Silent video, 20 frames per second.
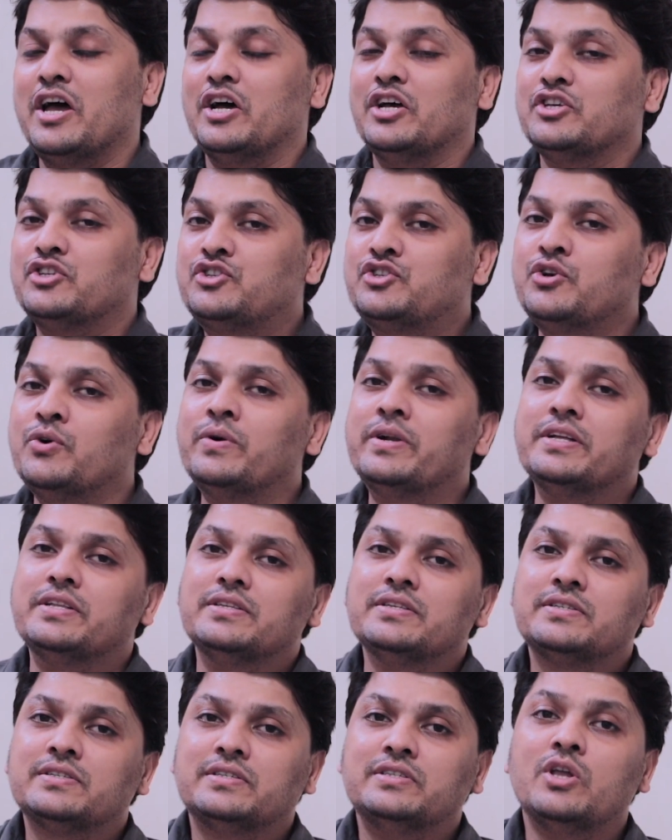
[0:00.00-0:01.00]

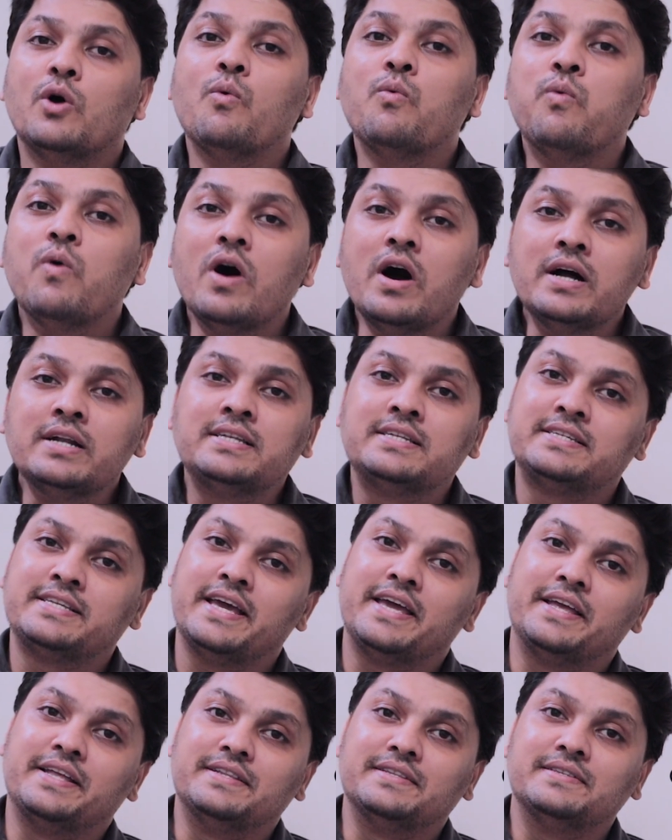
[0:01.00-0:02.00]
Students, the word
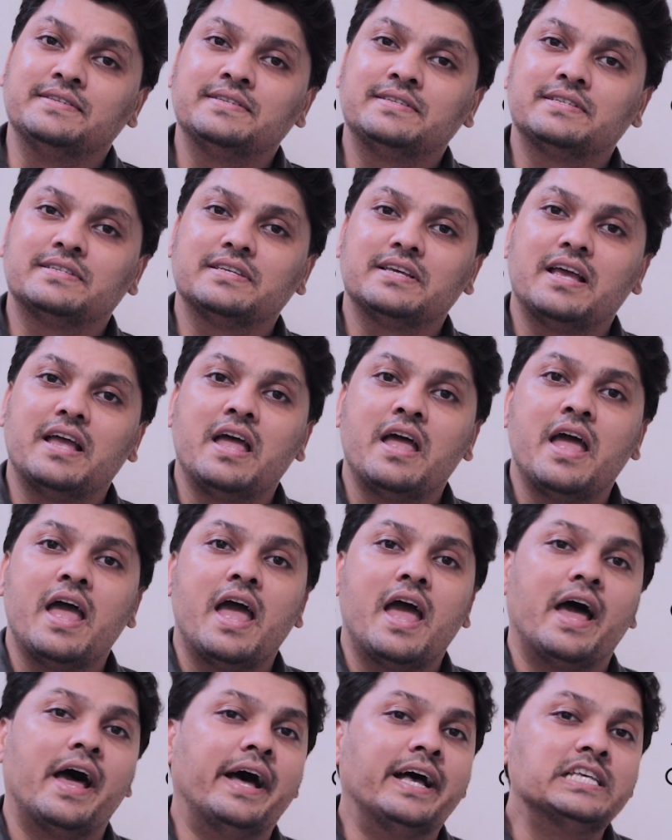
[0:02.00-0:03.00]
tense
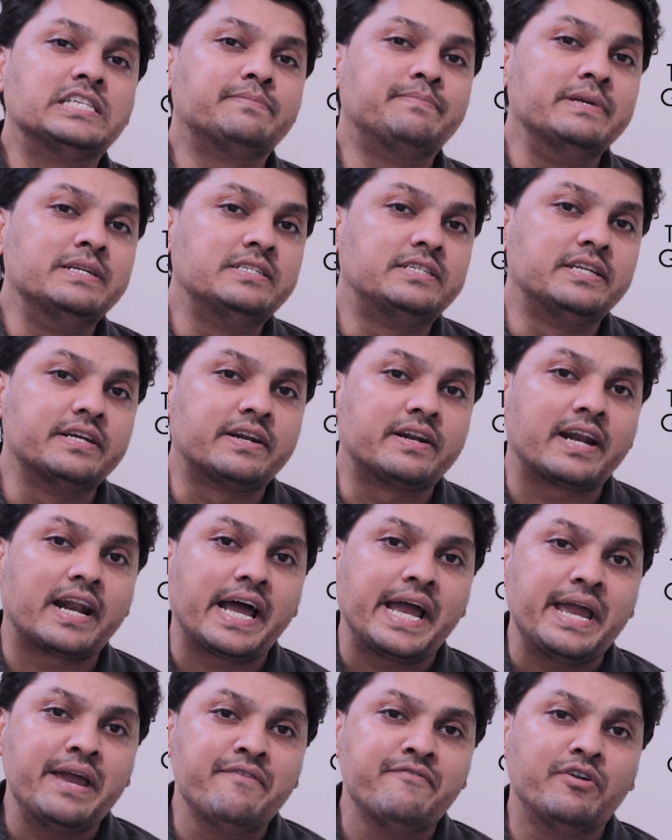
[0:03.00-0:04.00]
has been
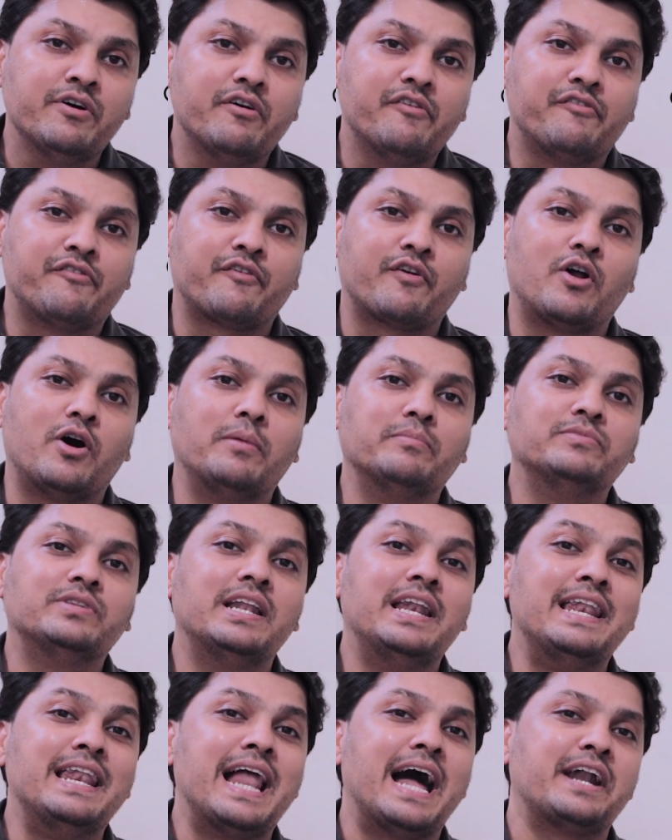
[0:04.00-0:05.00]
derived from the
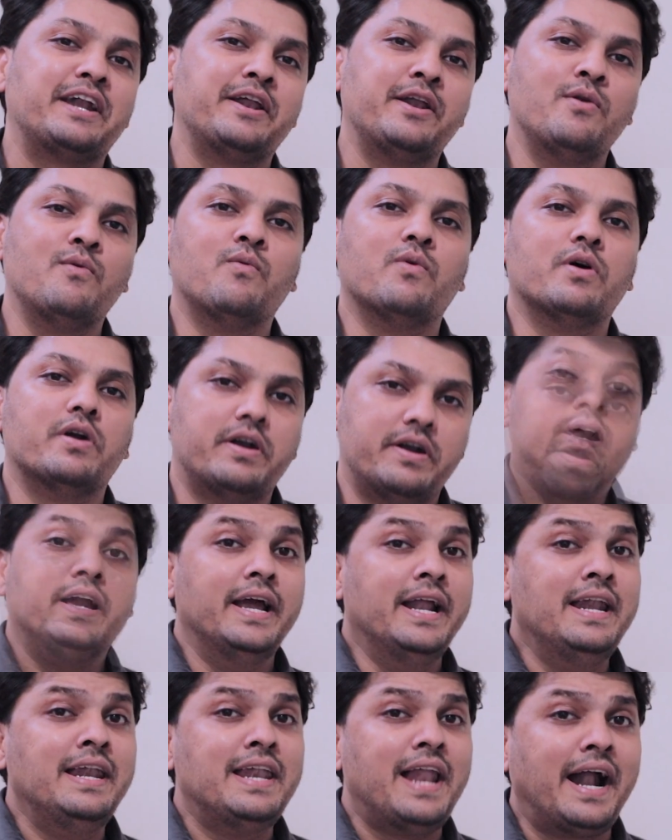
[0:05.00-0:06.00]
Latin word.
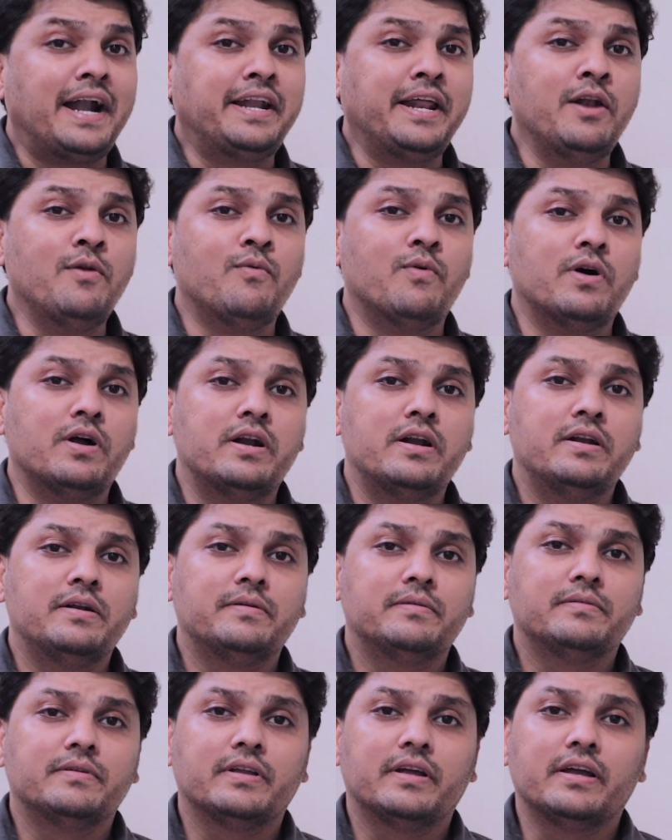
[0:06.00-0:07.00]
In Latin word,
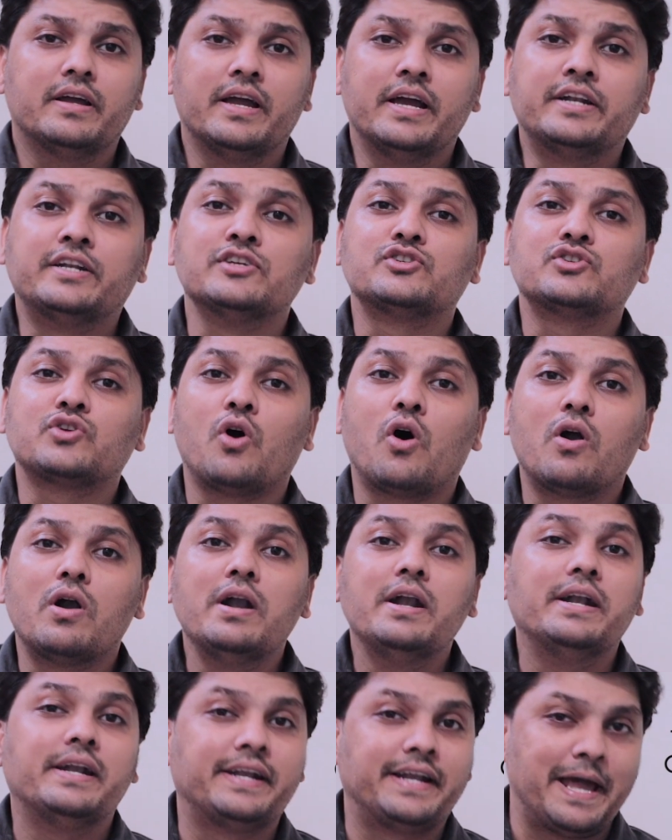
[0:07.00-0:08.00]
it
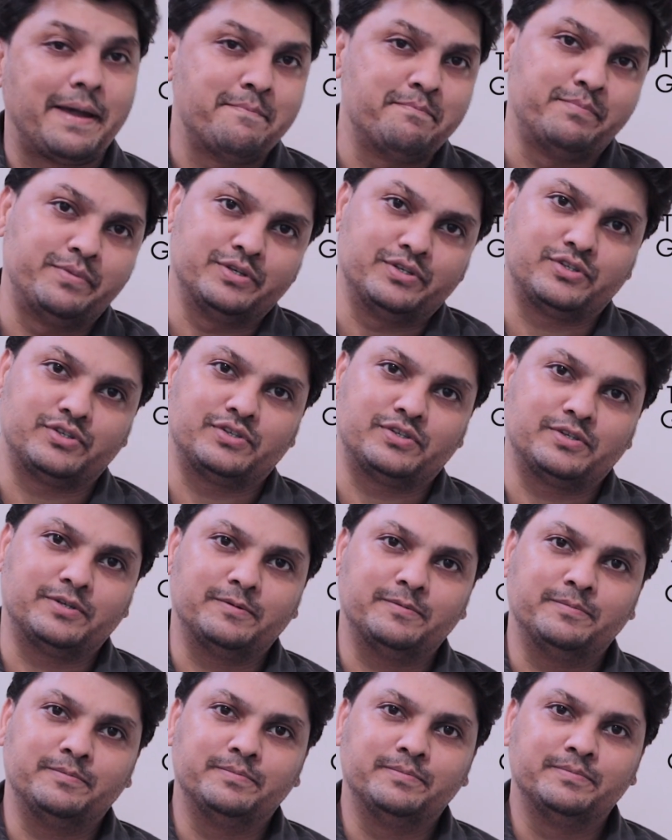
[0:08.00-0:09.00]
called tempus.
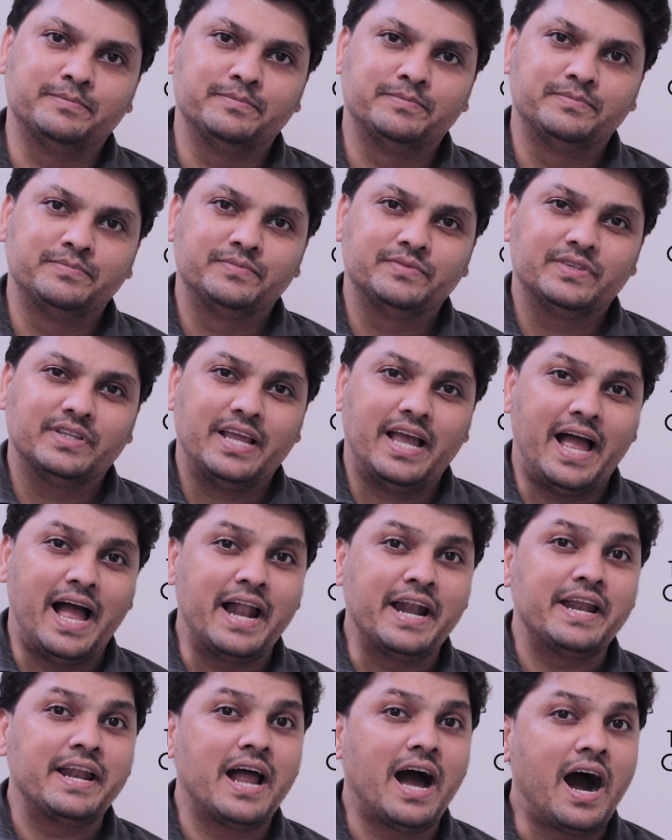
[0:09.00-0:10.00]

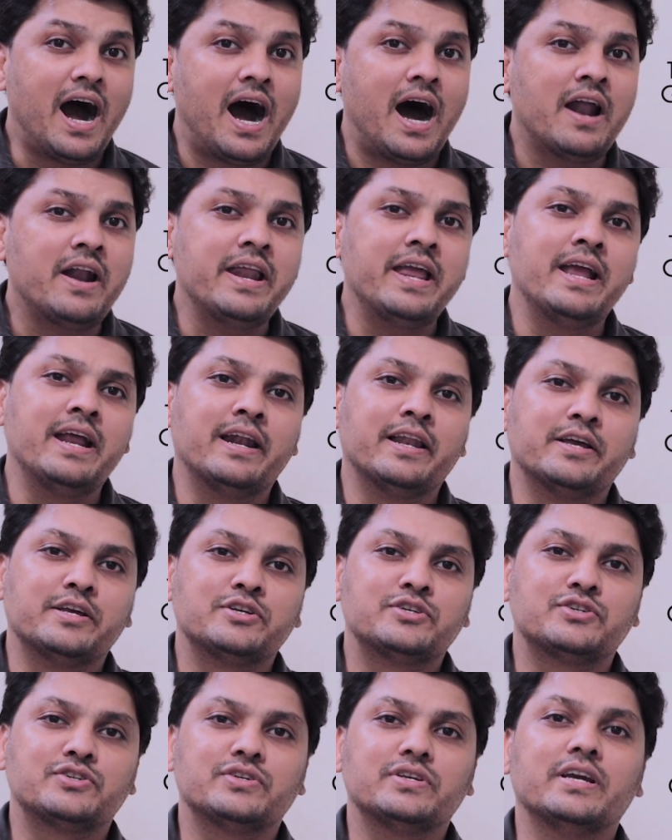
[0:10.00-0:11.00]
And in our
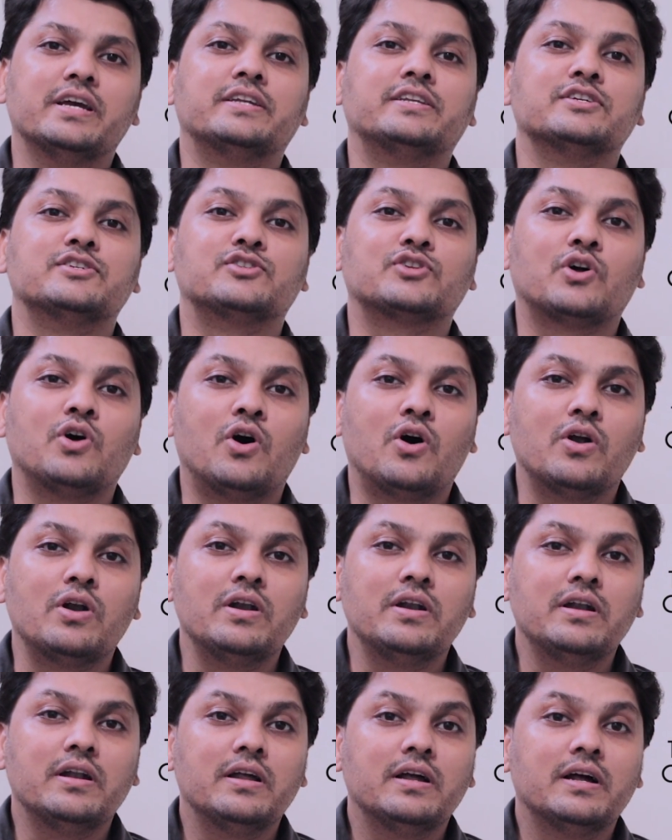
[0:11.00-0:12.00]
English, it is
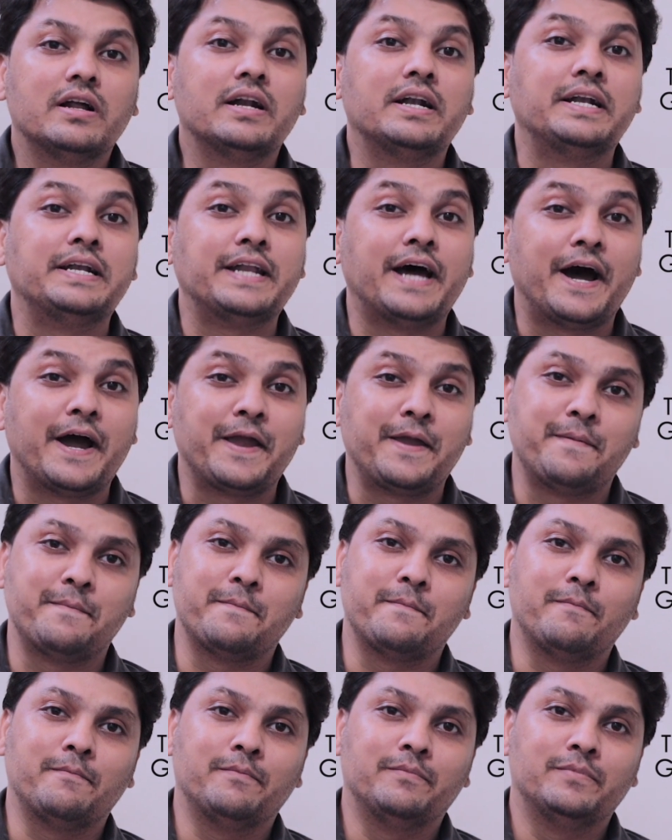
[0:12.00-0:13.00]
called time.
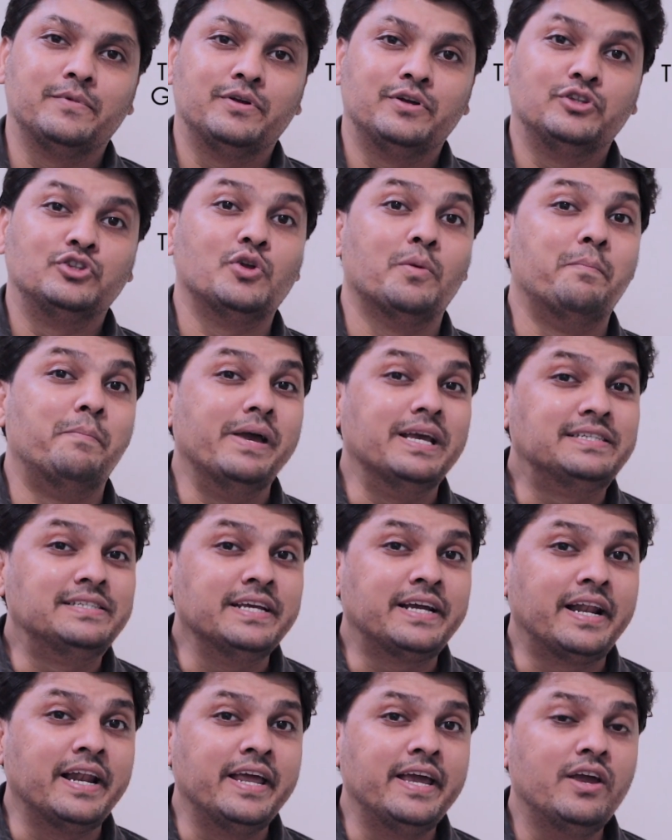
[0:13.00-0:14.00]
So
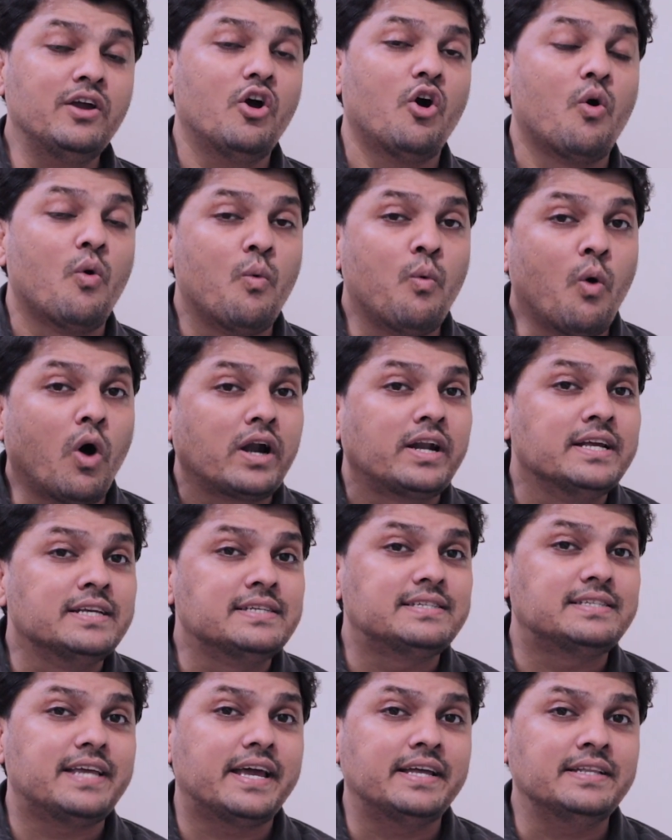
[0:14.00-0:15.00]
basically, what
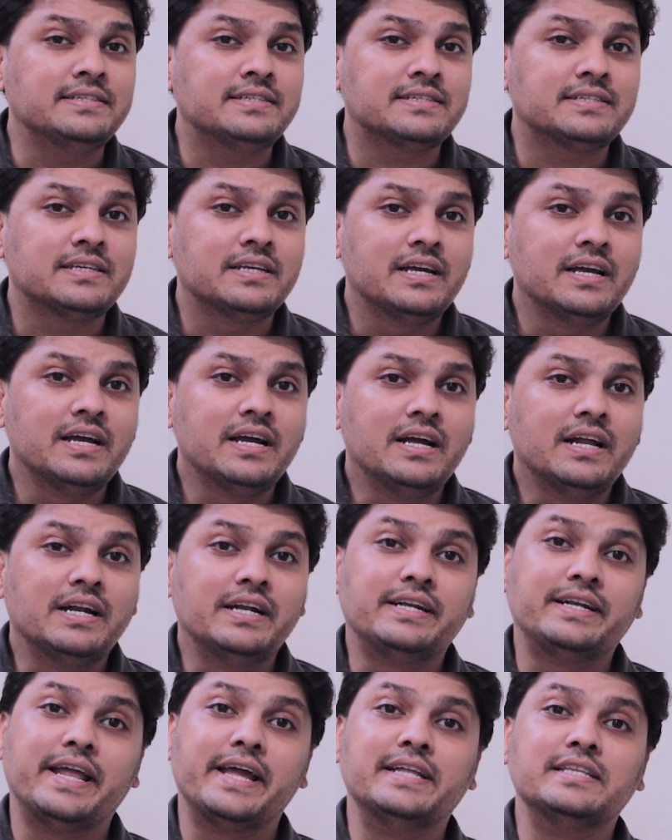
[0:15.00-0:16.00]
is tense?
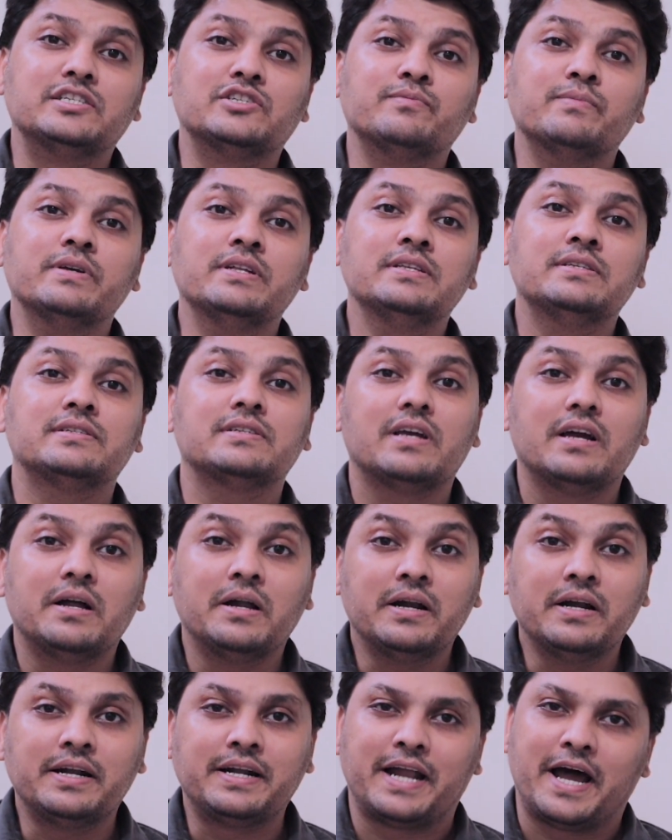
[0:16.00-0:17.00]
Tense means
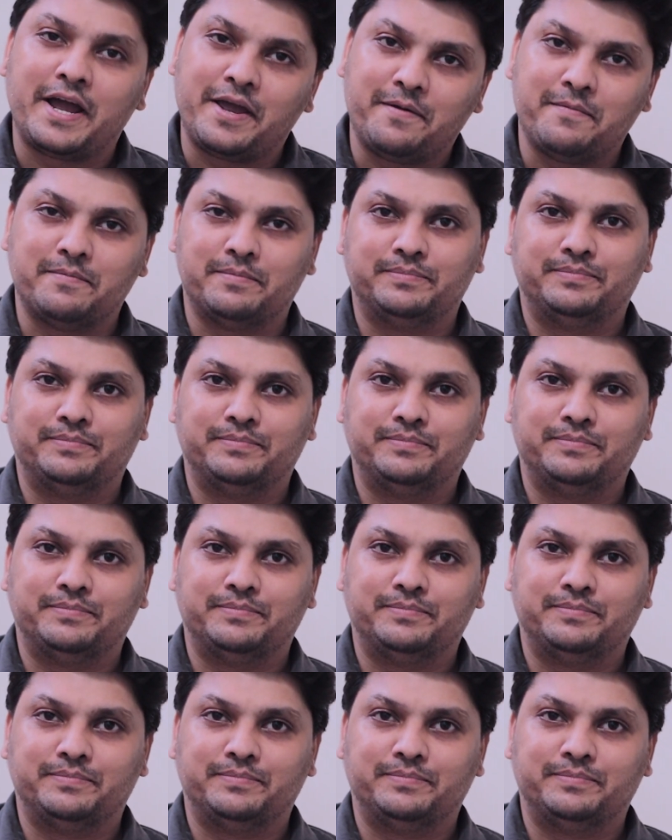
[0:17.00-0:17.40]
time.